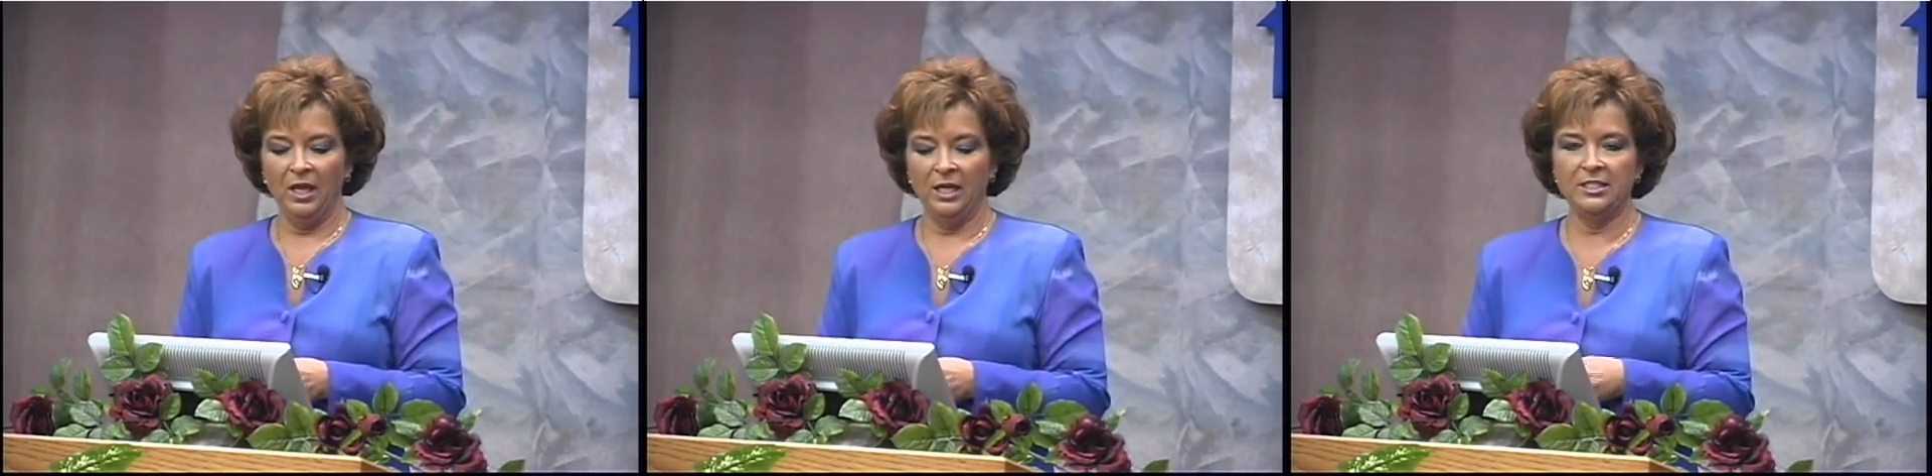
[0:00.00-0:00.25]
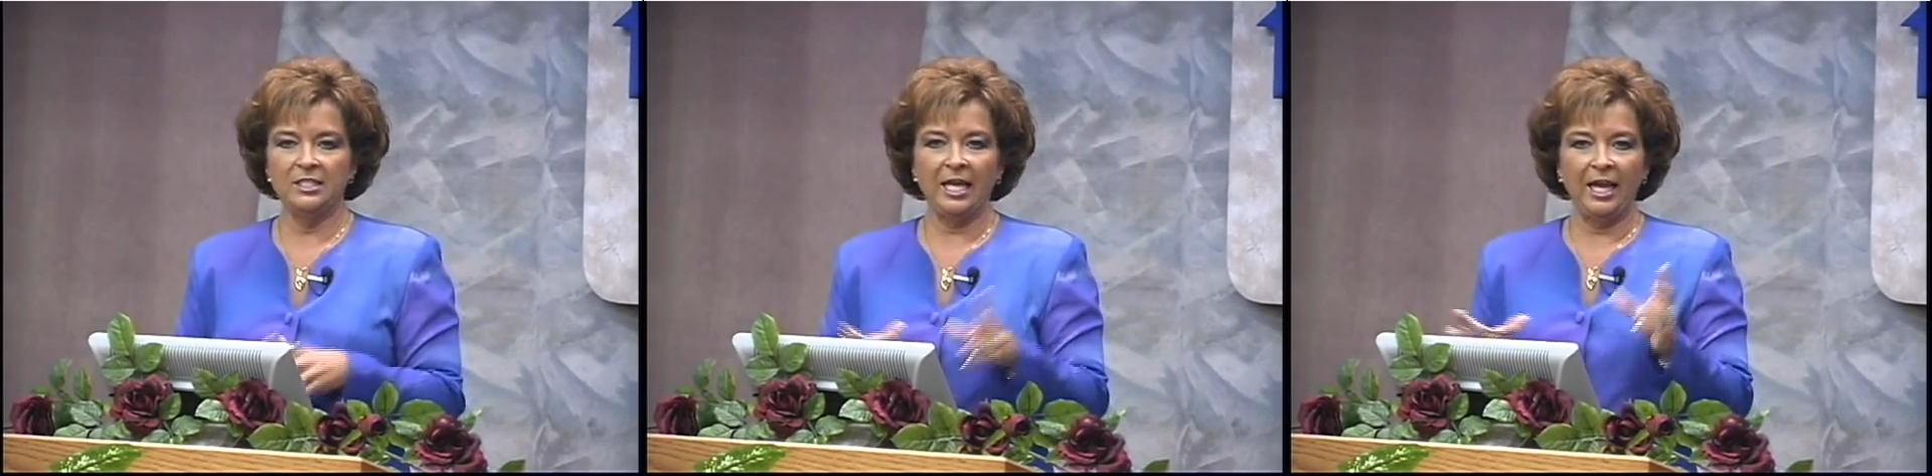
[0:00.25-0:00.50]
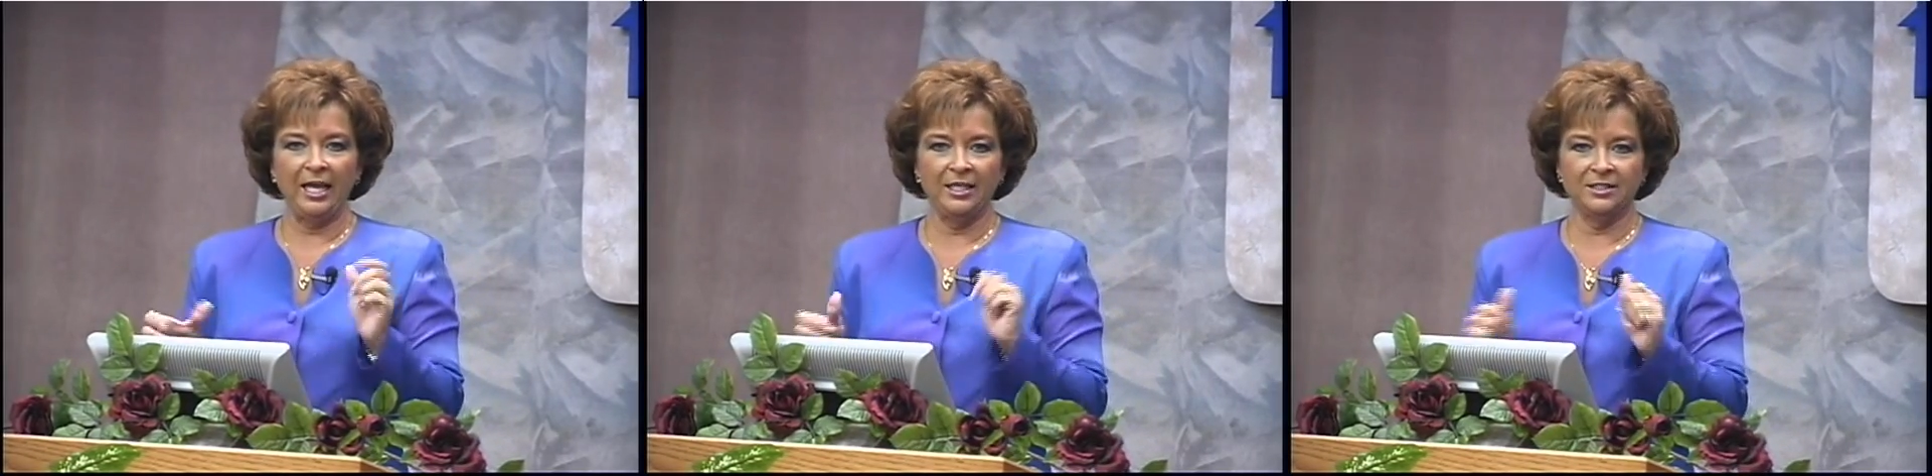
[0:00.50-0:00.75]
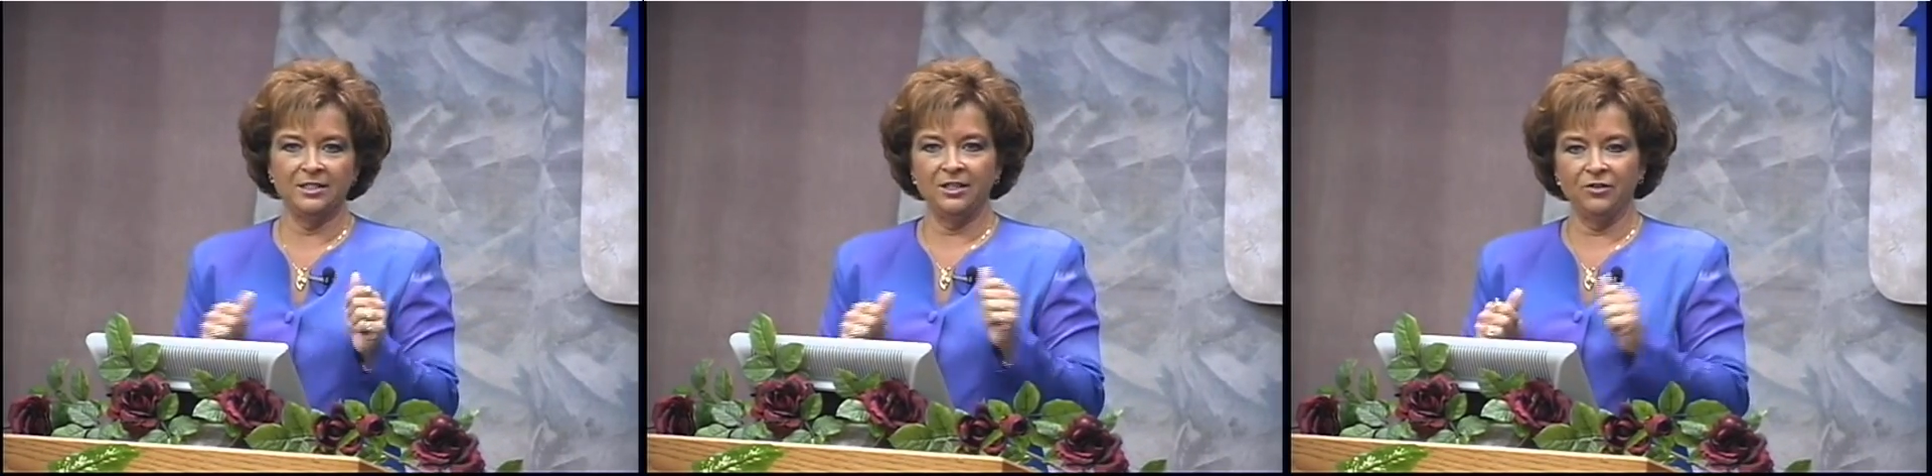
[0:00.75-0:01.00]
And
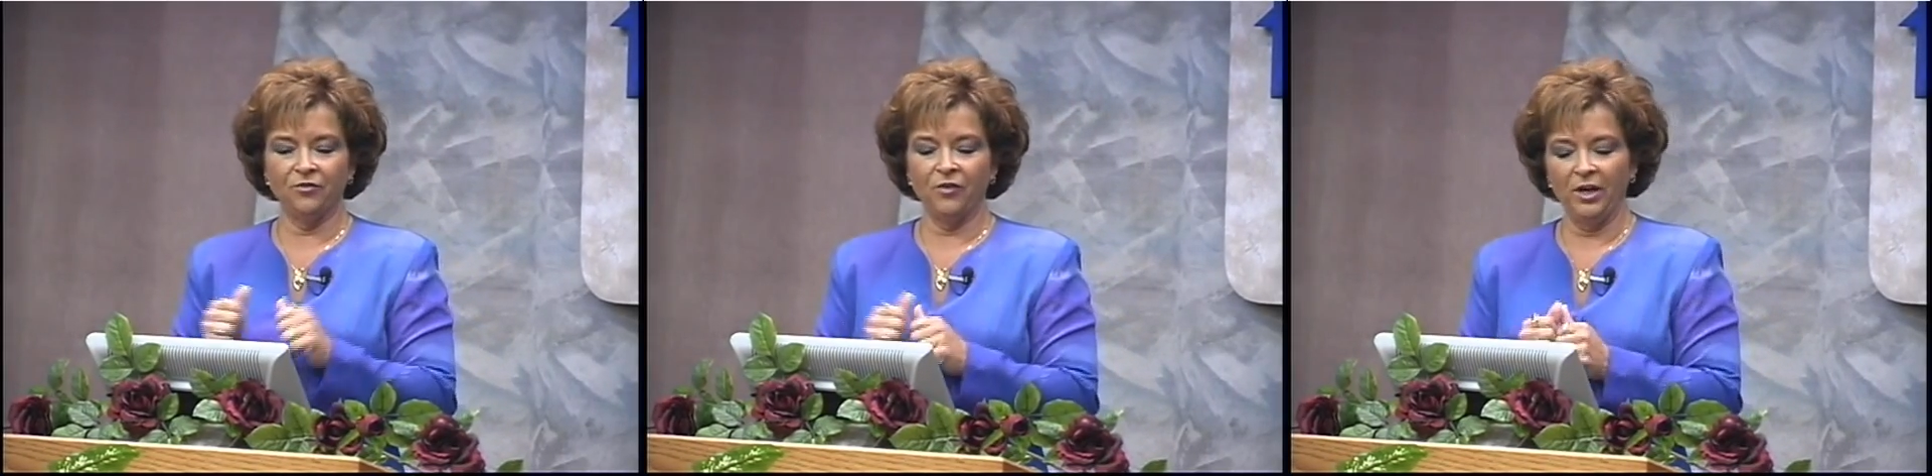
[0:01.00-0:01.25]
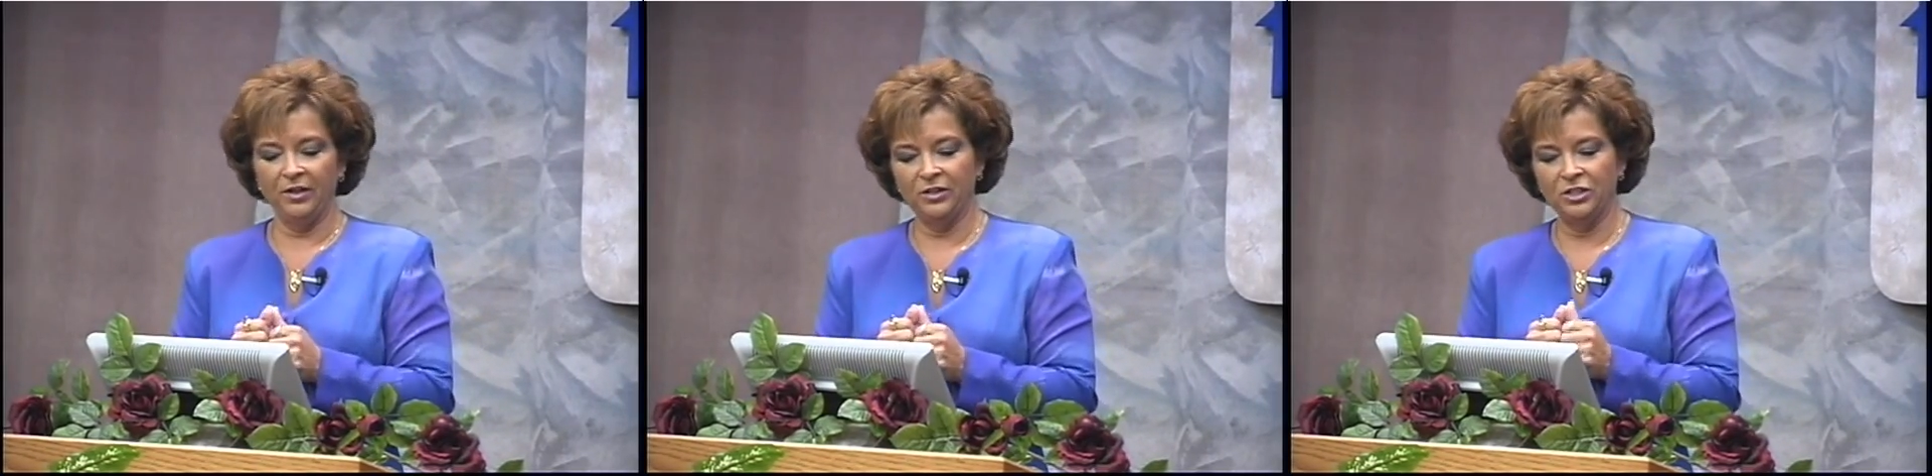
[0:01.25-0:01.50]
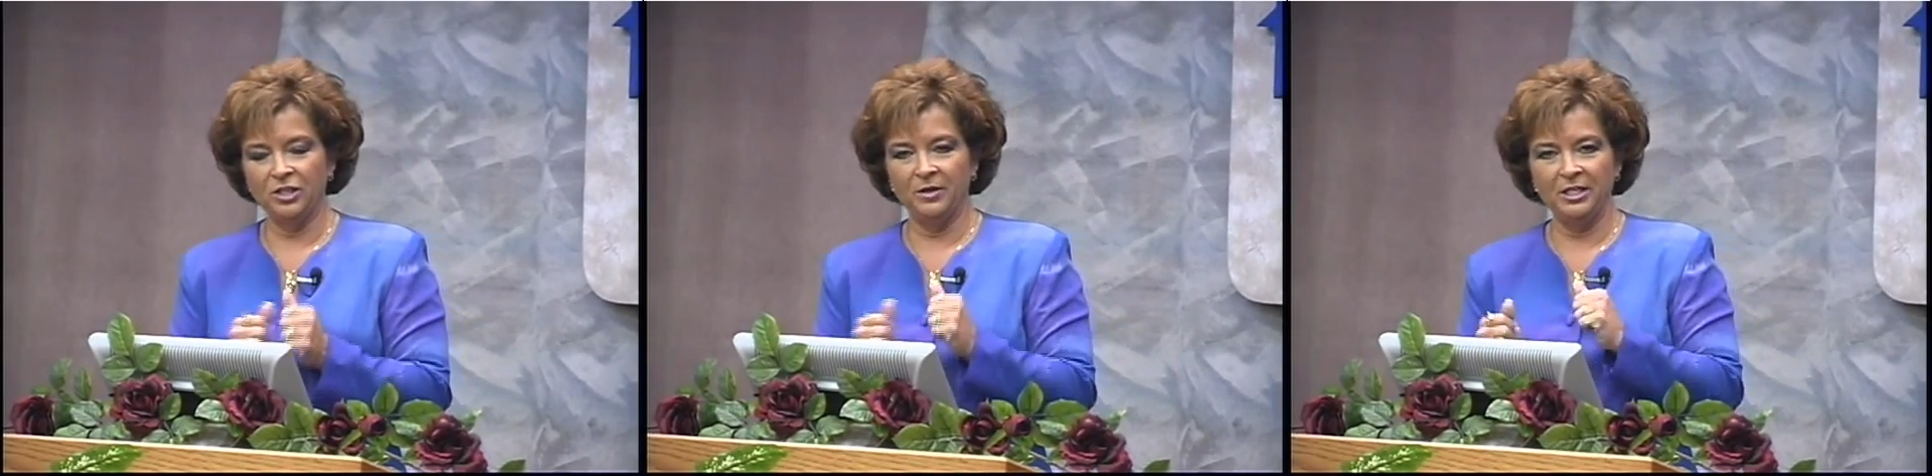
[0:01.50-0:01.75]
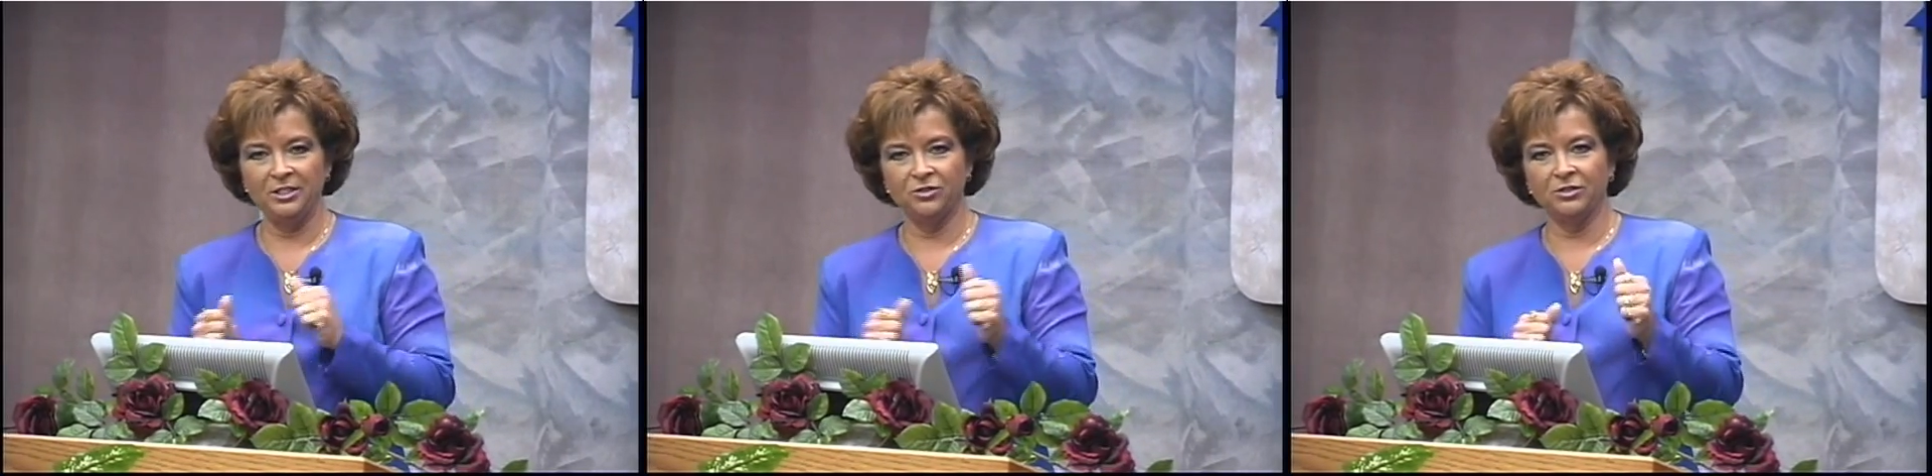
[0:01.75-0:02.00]
Stan's in the front of the ship.
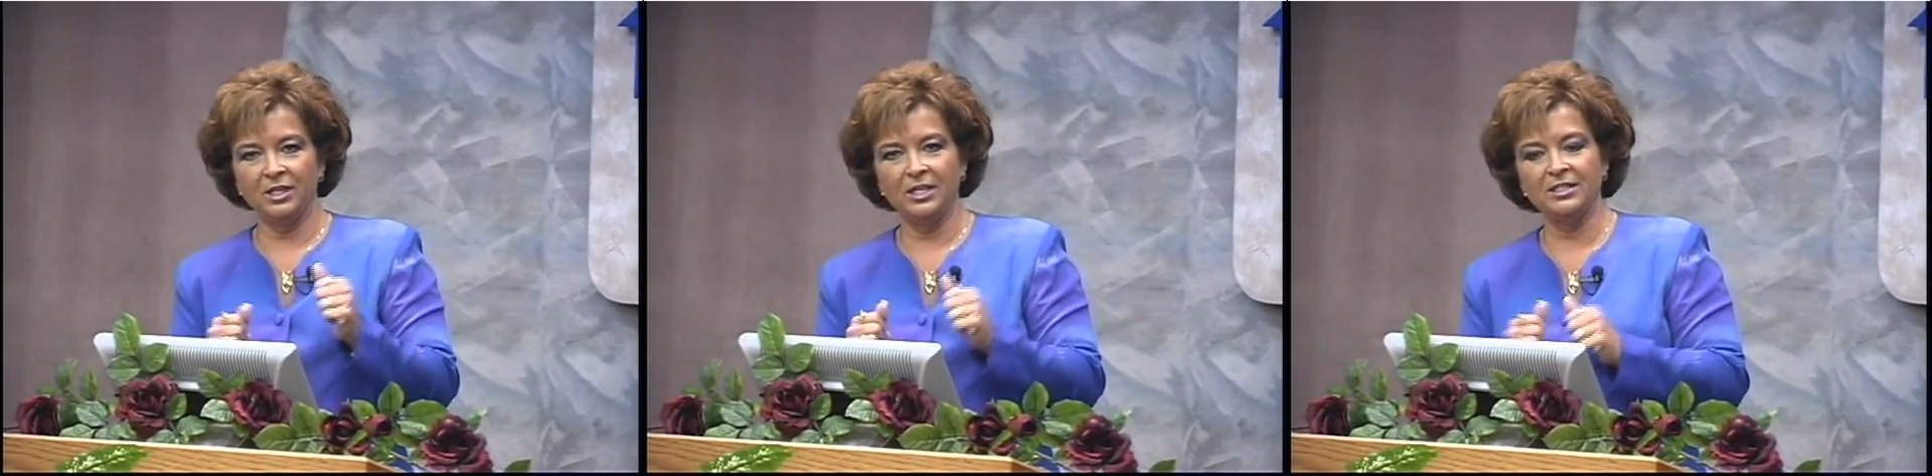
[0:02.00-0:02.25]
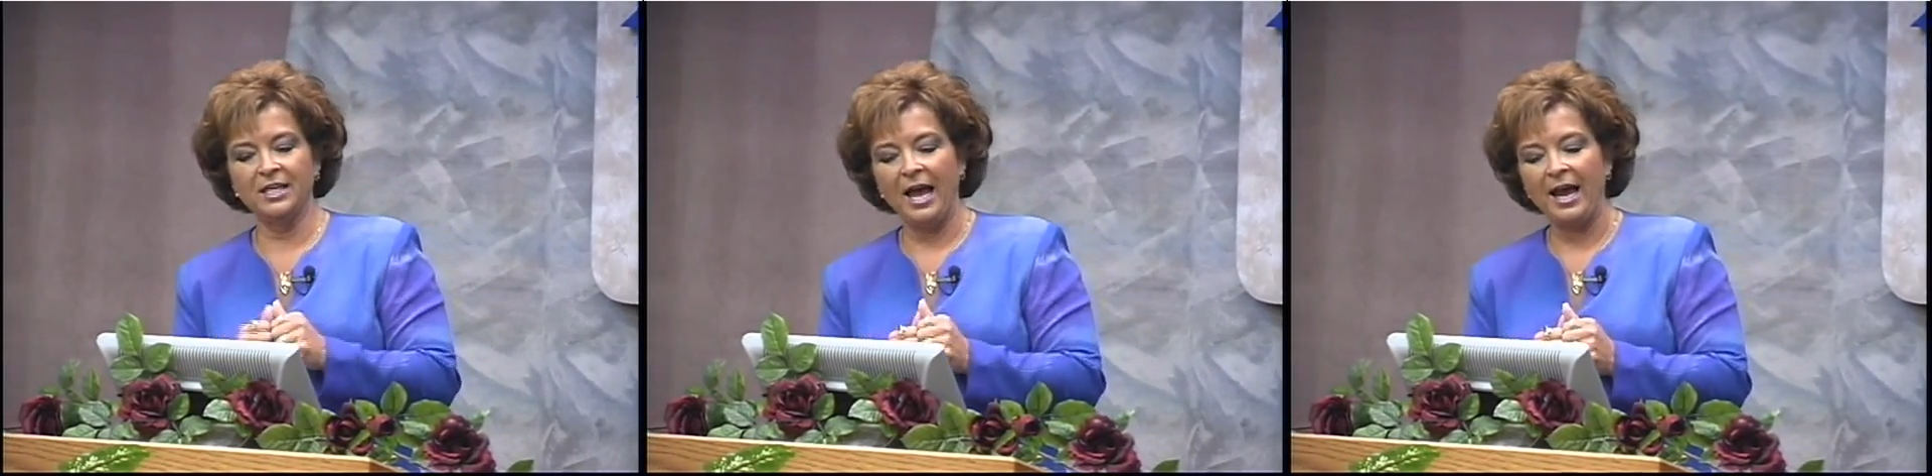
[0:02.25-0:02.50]
He's